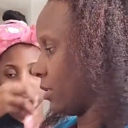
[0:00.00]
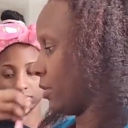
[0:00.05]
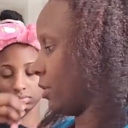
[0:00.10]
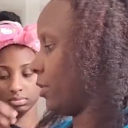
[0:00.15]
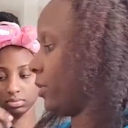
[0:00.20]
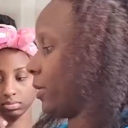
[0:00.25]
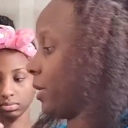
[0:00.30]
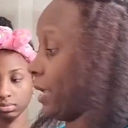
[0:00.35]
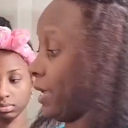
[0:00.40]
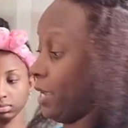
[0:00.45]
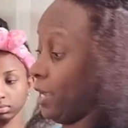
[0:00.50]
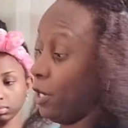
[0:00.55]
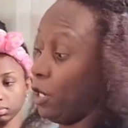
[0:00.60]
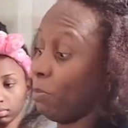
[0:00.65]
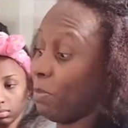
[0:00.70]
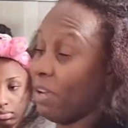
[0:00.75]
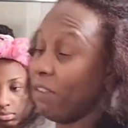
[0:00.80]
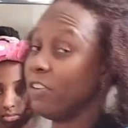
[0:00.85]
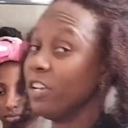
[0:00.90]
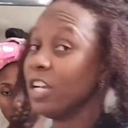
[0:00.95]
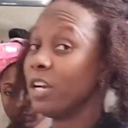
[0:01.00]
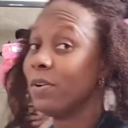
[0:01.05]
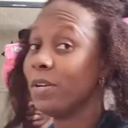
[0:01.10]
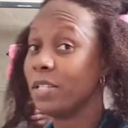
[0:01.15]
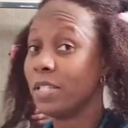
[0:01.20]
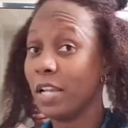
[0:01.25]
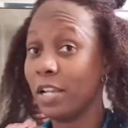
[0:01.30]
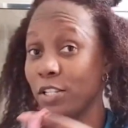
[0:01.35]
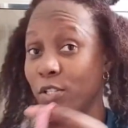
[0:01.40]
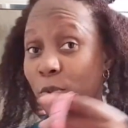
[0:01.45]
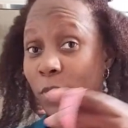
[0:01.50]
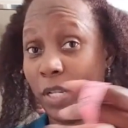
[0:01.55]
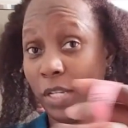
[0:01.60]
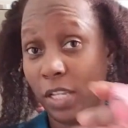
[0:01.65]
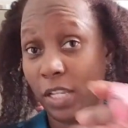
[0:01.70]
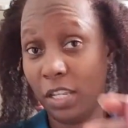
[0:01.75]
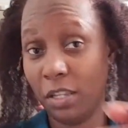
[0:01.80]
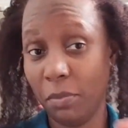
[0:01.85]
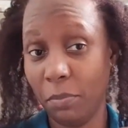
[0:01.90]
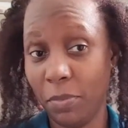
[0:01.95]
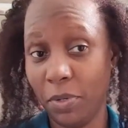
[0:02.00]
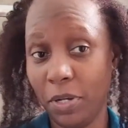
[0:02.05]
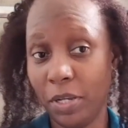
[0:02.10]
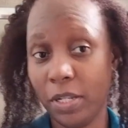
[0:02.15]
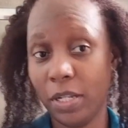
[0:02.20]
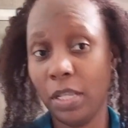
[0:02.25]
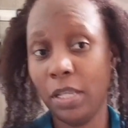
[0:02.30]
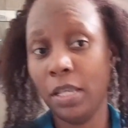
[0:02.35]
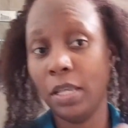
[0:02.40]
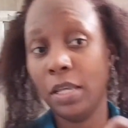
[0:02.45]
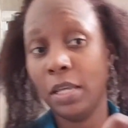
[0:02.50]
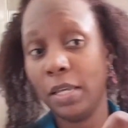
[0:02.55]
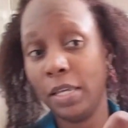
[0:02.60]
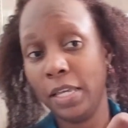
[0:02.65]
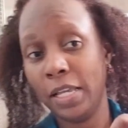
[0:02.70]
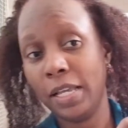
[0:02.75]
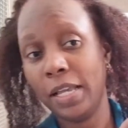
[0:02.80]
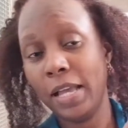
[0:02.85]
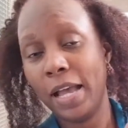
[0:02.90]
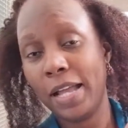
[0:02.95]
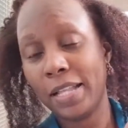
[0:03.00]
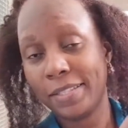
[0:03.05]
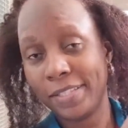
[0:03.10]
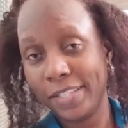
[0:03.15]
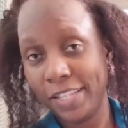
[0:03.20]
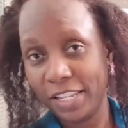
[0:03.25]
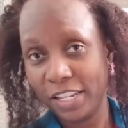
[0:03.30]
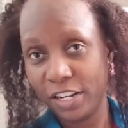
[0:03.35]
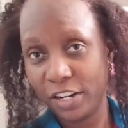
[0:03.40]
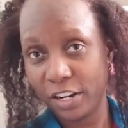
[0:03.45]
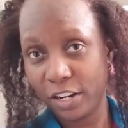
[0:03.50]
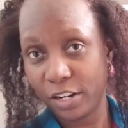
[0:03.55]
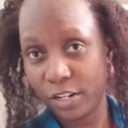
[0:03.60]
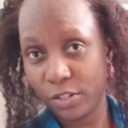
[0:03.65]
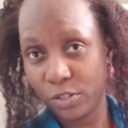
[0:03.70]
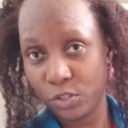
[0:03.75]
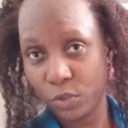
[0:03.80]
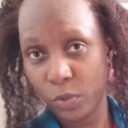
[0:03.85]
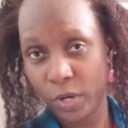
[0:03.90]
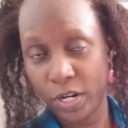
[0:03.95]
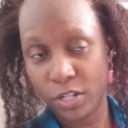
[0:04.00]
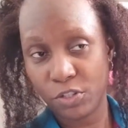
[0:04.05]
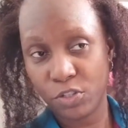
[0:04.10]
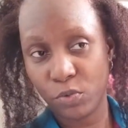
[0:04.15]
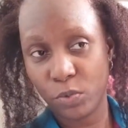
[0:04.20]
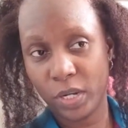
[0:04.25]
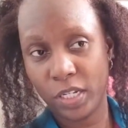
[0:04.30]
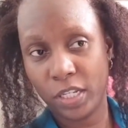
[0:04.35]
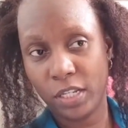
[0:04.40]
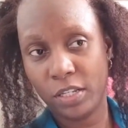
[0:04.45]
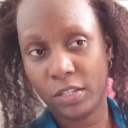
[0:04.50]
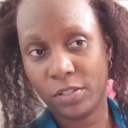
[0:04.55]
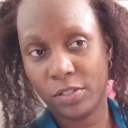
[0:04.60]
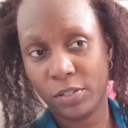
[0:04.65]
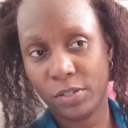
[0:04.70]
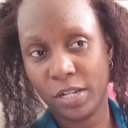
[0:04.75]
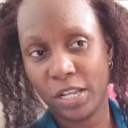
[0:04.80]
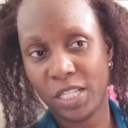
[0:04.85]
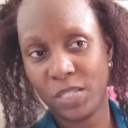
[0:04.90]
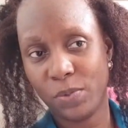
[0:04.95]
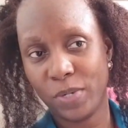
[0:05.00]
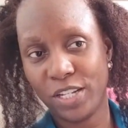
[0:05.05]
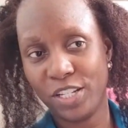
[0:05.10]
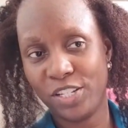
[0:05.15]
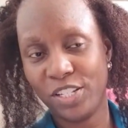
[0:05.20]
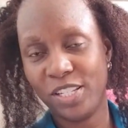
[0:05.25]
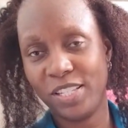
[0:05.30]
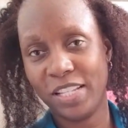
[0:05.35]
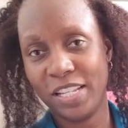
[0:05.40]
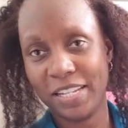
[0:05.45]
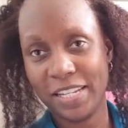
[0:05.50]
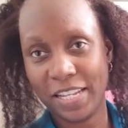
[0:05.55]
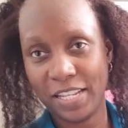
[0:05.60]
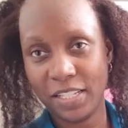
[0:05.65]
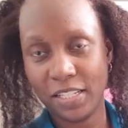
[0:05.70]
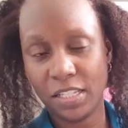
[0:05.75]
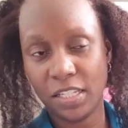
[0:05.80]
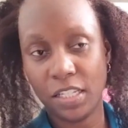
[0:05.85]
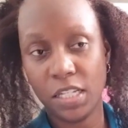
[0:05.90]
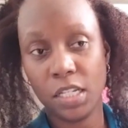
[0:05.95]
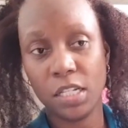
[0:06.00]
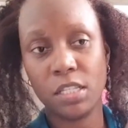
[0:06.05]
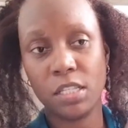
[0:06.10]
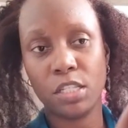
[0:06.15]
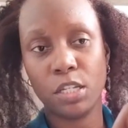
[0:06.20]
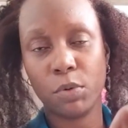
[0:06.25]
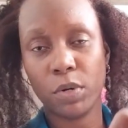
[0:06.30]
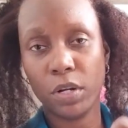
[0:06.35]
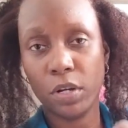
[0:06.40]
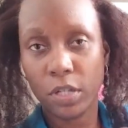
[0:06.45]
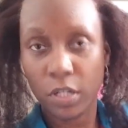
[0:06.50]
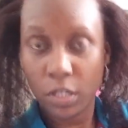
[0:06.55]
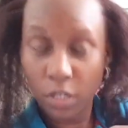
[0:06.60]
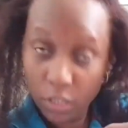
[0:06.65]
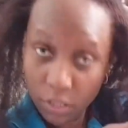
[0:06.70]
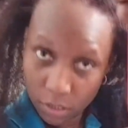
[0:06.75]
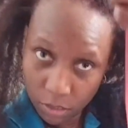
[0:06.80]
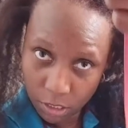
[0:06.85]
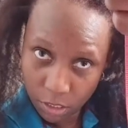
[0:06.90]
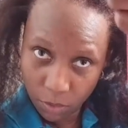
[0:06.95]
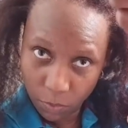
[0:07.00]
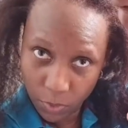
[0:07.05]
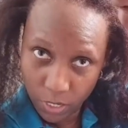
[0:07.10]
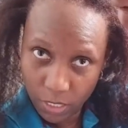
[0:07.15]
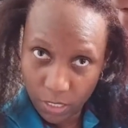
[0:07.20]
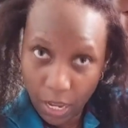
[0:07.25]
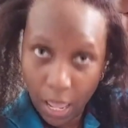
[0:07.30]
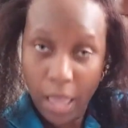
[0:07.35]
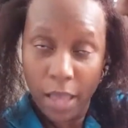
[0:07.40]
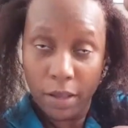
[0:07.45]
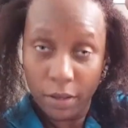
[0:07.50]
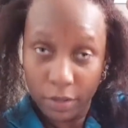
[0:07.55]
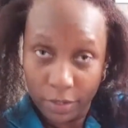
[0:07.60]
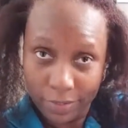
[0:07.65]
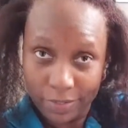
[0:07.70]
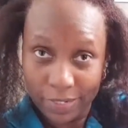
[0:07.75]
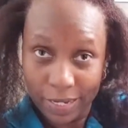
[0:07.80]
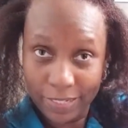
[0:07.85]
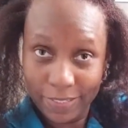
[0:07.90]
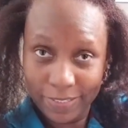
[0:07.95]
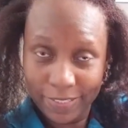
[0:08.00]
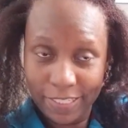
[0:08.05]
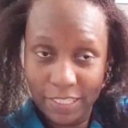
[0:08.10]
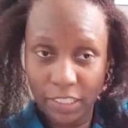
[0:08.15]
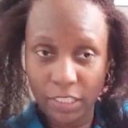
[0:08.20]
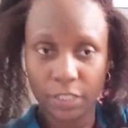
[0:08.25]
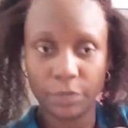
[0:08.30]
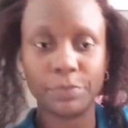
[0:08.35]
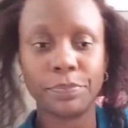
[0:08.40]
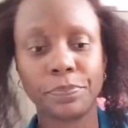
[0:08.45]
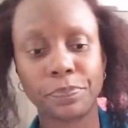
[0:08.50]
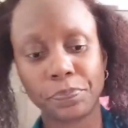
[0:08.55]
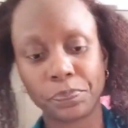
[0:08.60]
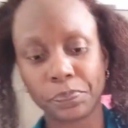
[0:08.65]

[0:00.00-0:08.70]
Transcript: Okay, you know, my finger was at 20, but it got thinner towards 20, so that's why she said 19. So we're gonna stick with 19.